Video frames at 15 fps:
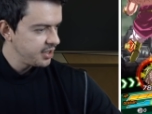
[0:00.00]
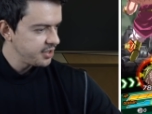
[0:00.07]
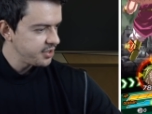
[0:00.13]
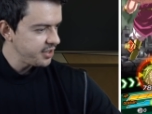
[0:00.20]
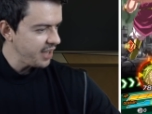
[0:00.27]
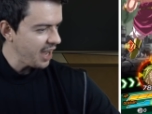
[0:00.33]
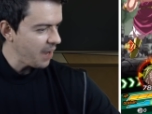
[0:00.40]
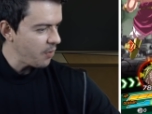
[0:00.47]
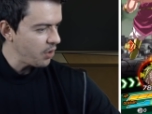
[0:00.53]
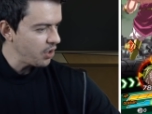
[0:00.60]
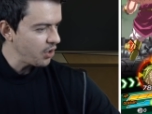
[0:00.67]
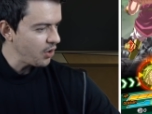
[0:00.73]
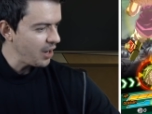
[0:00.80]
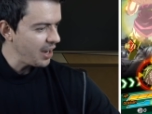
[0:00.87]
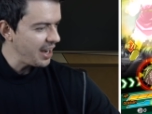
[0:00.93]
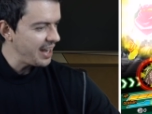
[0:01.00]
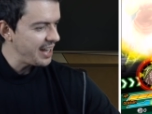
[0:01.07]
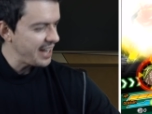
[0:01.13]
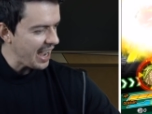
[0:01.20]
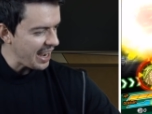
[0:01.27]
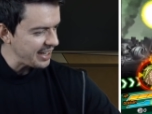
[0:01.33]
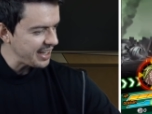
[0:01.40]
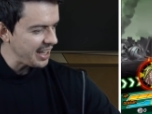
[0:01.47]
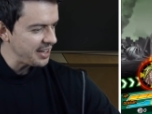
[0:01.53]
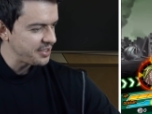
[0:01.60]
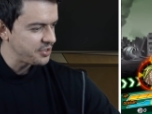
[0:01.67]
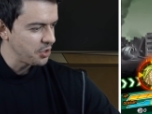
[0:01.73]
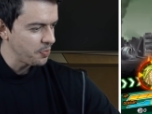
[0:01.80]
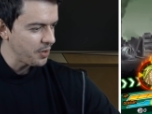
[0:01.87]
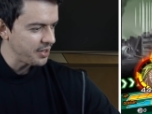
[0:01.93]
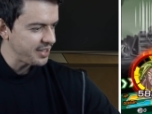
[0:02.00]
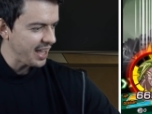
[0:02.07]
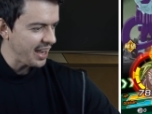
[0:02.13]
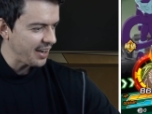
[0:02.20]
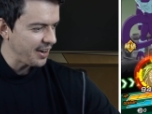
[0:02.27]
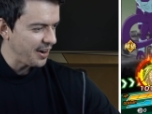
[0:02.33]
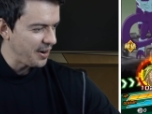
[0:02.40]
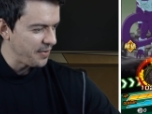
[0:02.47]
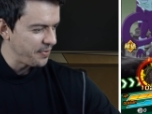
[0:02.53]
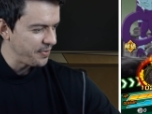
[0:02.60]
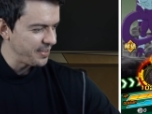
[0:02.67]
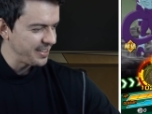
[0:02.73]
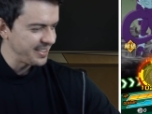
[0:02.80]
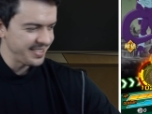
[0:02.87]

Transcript: So yeah, we're gonna go ahead and not get a super attack off.